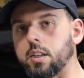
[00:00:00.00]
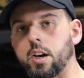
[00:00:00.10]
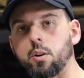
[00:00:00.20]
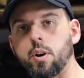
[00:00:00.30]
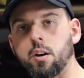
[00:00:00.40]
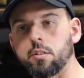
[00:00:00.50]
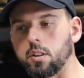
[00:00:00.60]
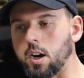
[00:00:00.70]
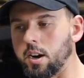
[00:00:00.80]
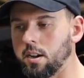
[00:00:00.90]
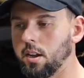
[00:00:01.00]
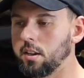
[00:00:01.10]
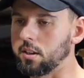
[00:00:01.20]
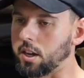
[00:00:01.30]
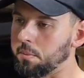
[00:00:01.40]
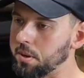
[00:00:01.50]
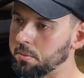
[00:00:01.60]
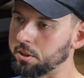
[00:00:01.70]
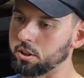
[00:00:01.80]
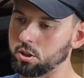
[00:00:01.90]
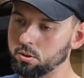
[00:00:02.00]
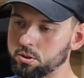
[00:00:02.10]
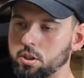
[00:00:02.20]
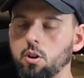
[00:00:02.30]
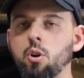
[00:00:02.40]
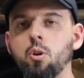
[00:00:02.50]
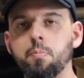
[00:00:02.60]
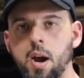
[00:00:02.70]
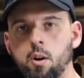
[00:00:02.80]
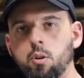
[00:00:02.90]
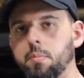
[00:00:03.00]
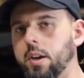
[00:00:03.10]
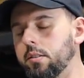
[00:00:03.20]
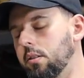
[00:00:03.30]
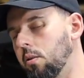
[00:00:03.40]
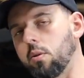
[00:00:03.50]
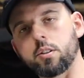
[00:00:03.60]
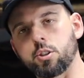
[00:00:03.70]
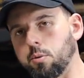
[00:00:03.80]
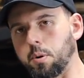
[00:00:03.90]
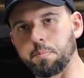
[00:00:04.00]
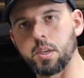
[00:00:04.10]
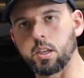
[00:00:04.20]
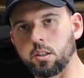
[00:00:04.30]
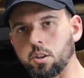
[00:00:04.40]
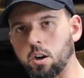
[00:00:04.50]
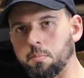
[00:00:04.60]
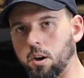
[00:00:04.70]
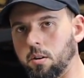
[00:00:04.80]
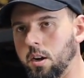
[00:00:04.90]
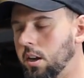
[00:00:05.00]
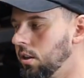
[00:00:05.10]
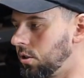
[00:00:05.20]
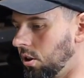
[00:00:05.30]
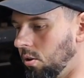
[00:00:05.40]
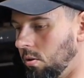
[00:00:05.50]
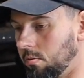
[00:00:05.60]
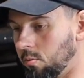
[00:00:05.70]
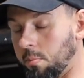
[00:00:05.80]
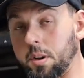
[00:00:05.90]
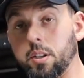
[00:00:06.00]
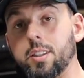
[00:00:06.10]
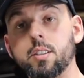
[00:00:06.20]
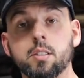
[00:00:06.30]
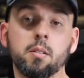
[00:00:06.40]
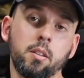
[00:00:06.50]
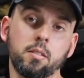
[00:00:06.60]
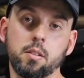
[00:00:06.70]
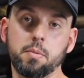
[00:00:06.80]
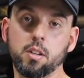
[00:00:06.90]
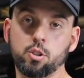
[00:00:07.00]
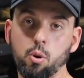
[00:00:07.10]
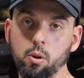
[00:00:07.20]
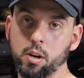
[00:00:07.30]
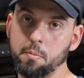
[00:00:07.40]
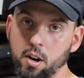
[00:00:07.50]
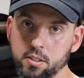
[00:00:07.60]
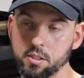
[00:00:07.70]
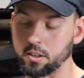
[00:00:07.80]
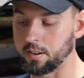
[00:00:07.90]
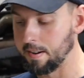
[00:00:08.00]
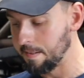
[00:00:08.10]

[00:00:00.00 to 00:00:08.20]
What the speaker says: slide around a lot. You got to be able to use the whole power band. You don't want a super peaky turbo. So we're building this thing to be a torque monster,